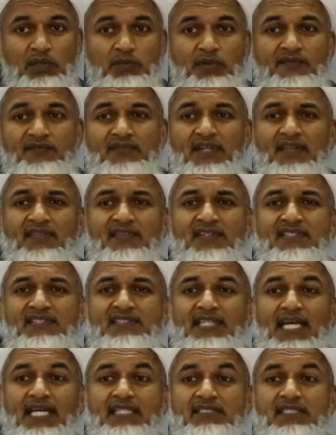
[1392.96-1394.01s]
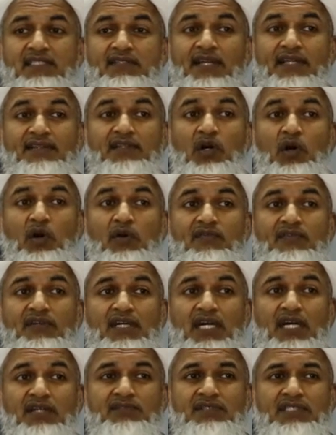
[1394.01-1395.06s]
We've done these stats around the whole of the
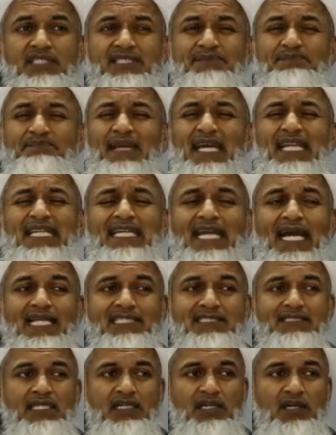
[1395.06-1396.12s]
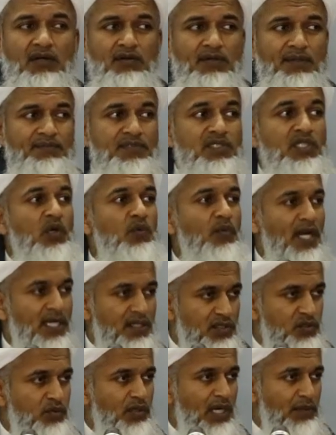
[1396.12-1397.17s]
country. There's many hands that go up. You know why
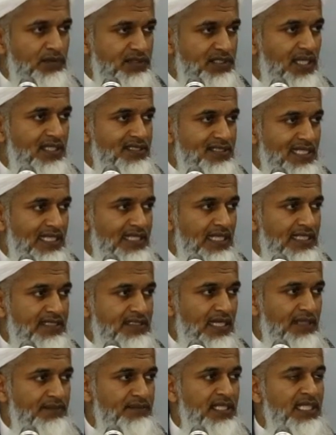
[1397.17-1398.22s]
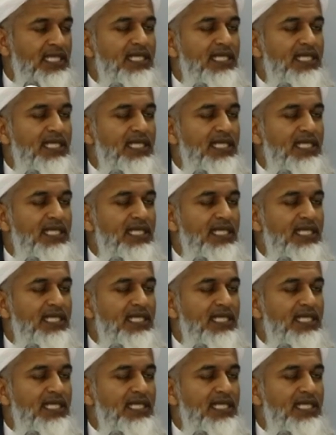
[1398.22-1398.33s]
your dua was answered at that time?